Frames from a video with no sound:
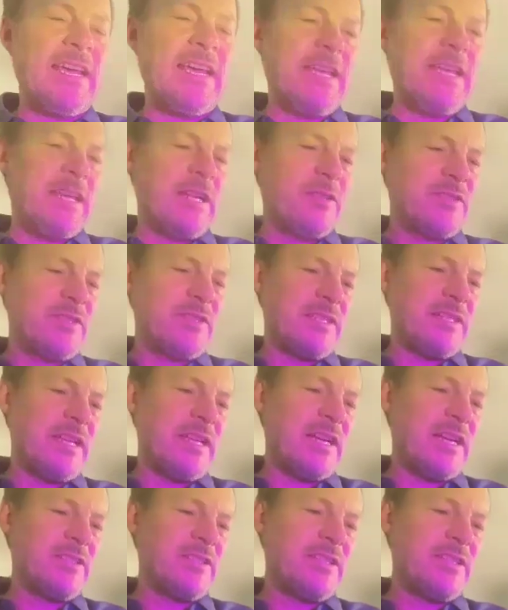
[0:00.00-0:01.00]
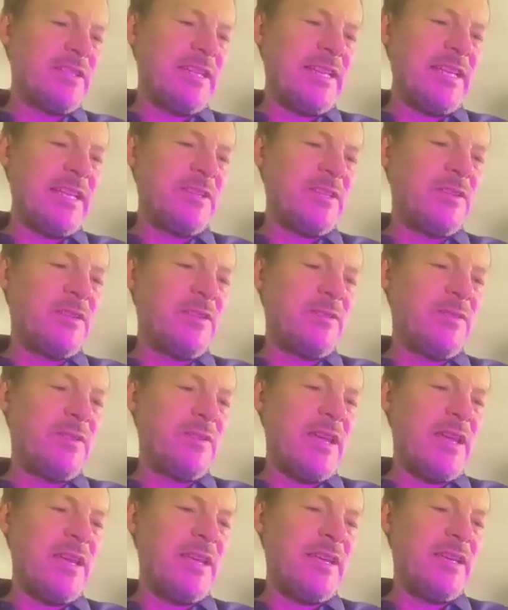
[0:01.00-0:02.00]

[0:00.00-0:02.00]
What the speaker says: Yeah, and I'll send that to you.